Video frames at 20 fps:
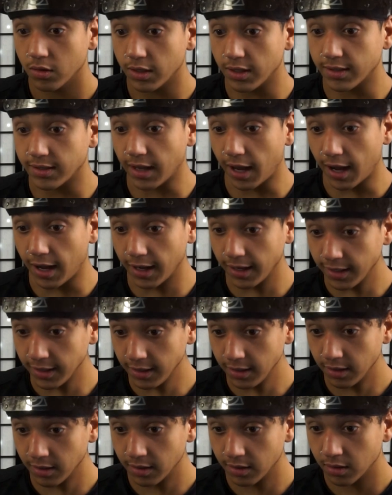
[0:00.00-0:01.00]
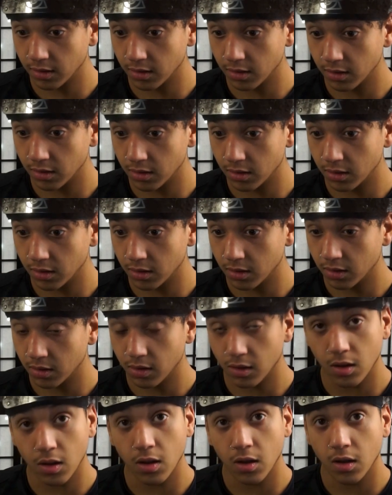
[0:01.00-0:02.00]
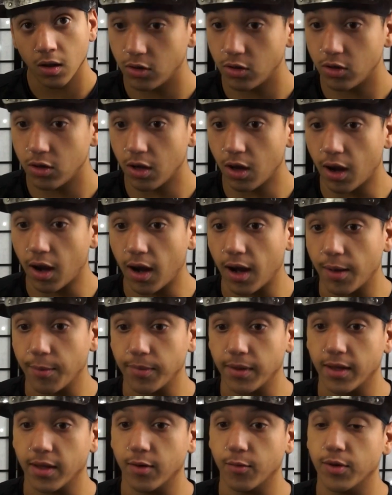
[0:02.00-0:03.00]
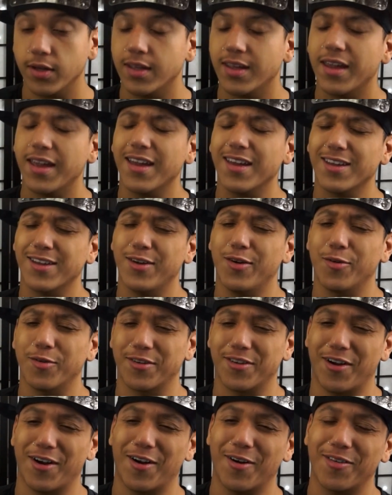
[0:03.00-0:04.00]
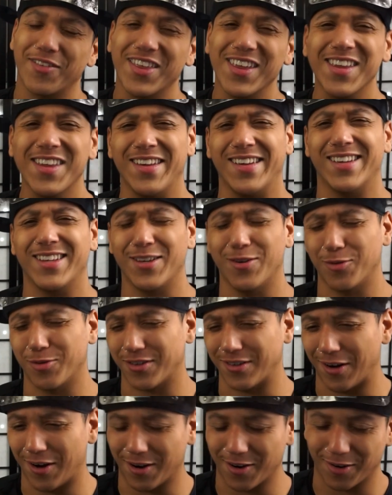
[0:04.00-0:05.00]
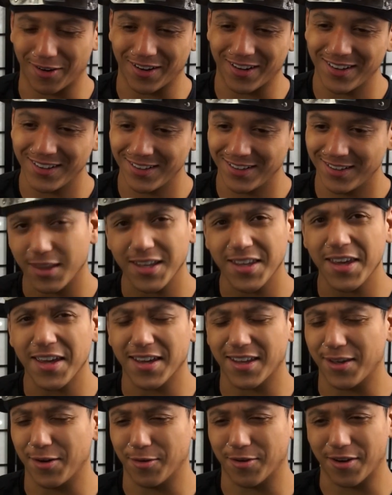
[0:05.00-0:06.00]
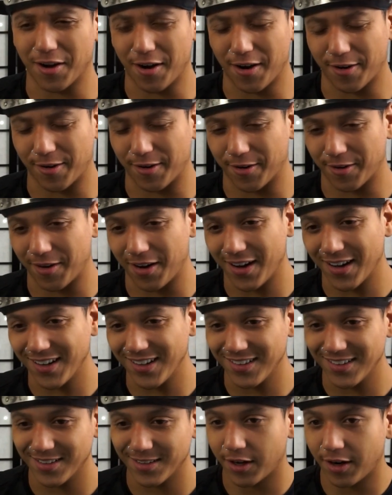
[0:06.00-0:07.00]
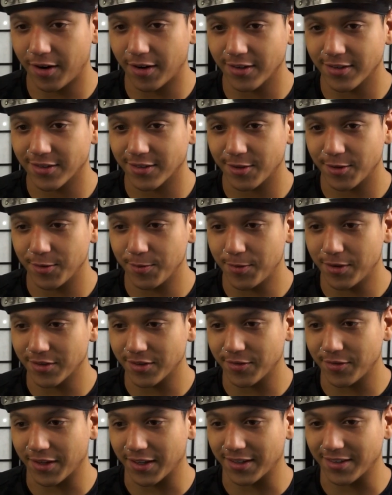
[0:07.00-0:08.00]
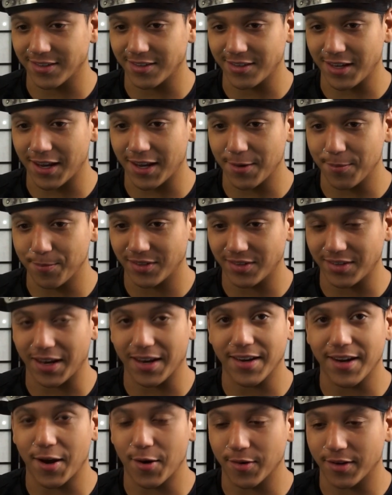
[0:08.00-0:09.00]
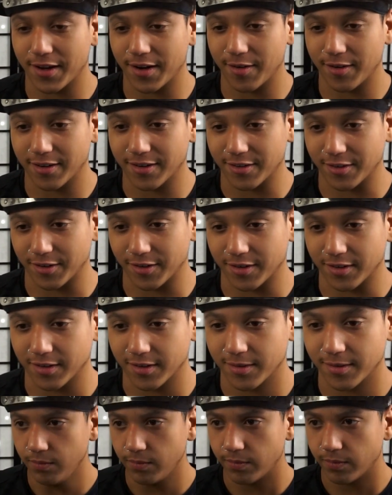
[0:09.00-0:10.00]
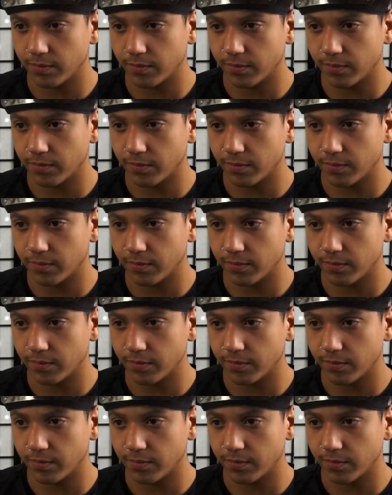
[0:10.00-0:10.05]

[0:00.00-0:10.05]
They die? They die. Nah, man, we can't kill Gaara. They can't kill Gaara. They can't kill Gaara, right? Gaara's too much of like a stand standout character. The